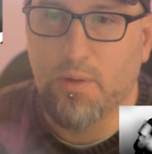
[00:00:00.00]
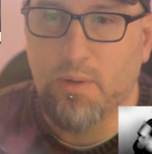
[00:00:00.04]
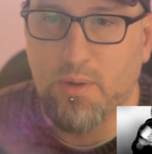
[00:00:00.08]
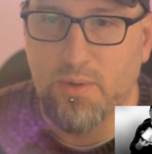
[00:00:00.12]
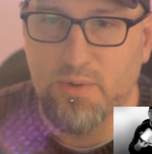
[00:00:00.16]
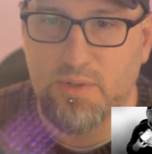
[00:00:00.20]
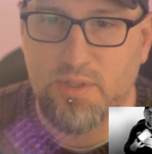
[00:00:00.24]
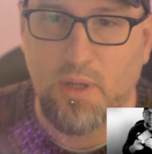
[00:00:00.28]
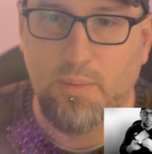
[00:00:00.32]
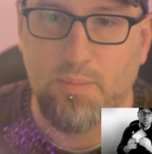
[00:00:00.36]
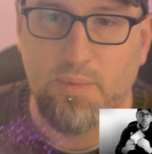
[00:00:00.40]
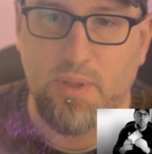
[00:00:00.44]
you
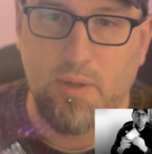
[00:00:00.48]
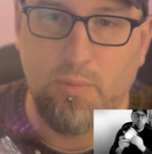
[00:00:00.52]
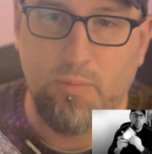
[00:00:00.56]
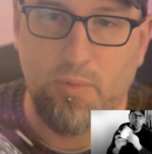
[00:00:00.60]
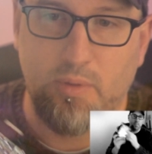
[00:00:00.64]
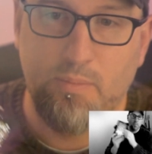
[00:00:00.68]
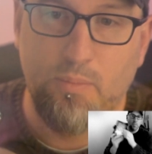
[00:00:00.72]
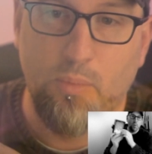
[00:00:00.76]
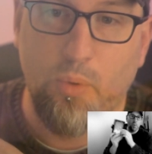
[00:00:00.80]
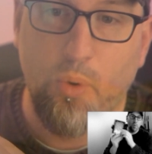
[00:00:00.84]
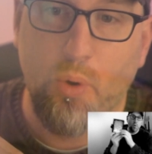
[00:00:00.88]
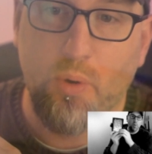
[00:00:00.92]
use
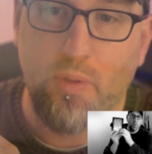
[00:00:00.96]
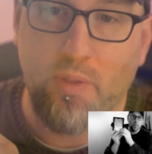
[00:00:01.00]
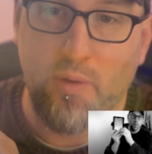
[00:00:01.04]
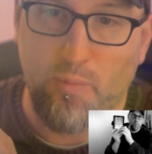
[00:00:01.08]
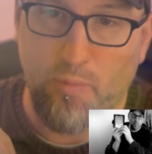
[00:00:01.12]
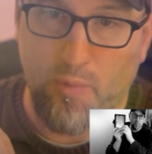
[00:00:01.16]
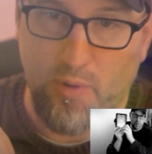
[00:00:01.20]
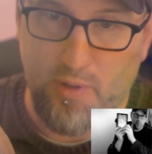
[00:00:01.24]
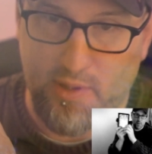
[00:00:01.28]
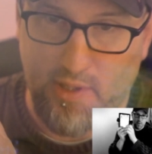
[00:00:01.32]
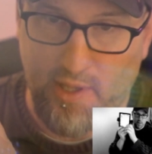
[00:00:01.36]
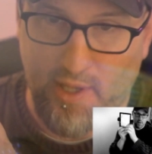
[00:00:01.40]
something with more
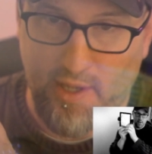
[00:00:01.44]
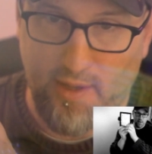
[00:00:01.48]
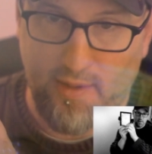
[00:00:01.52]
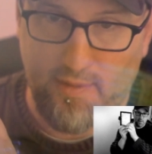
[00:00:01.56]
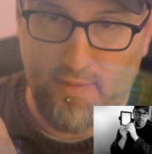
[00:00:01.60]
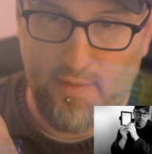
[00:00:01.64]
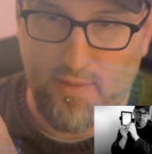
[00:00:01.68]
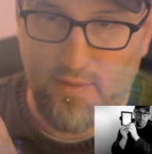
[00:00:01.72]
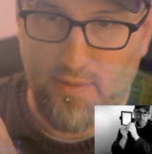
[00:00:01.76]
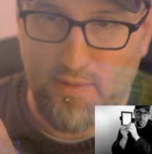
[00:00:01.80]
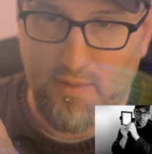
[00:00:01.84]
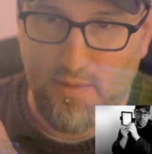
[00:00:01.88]
than one
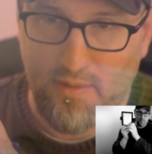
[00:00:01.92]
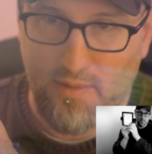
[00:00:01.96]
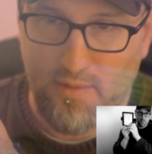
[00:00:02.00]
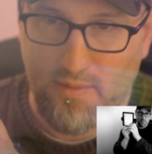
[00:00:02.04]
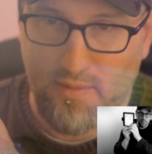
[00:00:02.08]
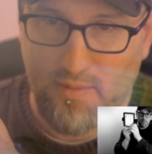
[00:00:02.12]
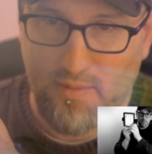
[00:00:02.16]
light?